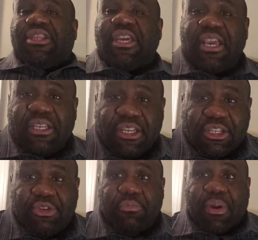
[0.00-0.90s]
things
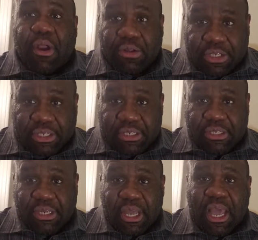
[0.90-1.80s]
that you
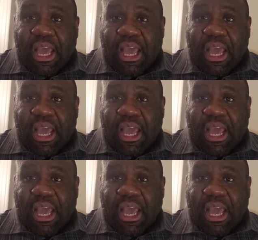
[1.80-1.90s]
purchase